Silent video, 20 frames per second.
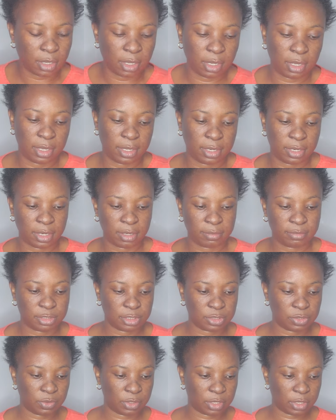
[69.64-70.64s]
and I'm
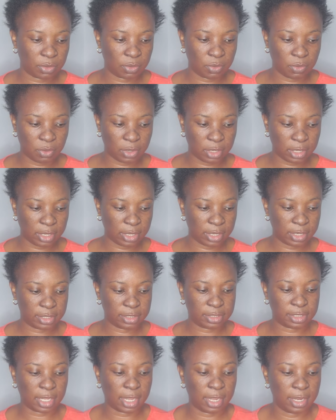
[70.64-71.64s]
just gonna go
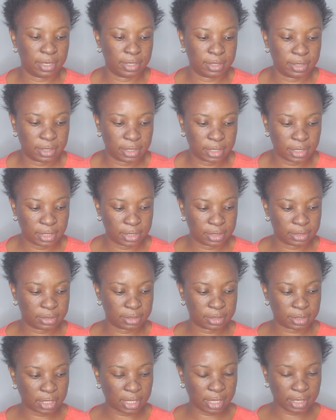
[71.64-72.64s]
ahead and
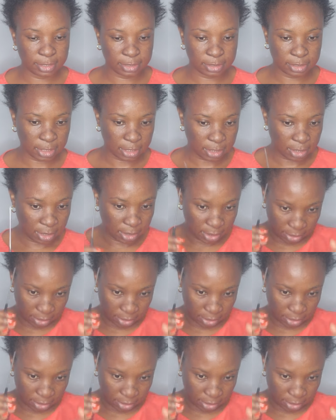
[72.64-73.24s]
start